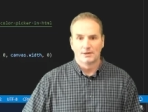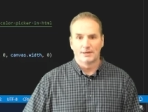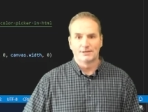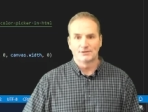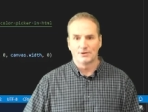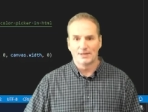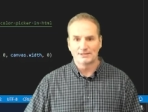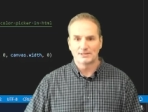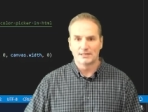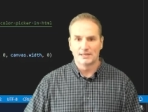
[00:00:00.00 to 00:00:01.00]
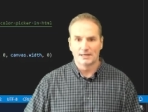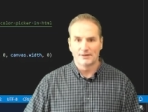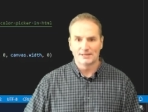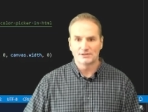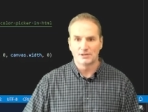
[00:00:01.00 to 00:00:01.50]
All right, so that's the
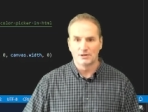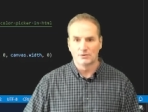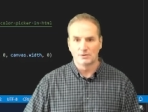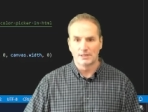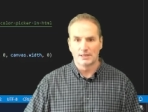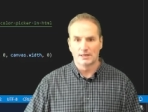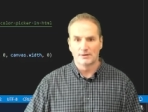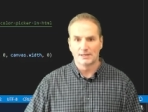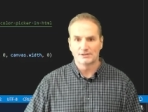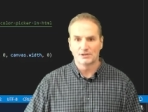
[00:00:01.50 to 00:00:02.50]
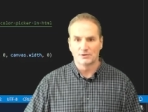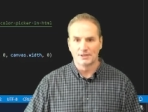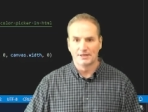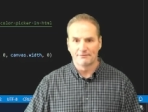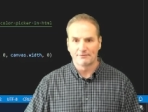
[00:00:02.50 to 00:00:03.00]

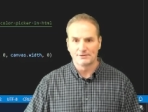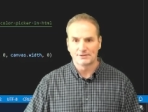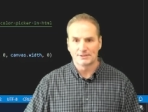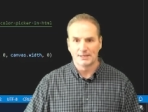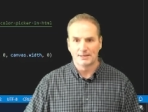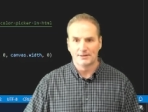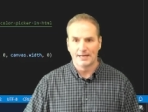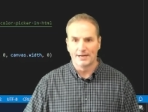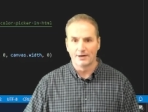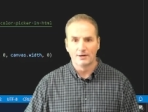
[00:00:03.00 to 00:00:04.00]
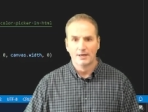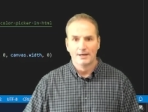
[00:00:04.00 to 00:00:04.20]
only difference here,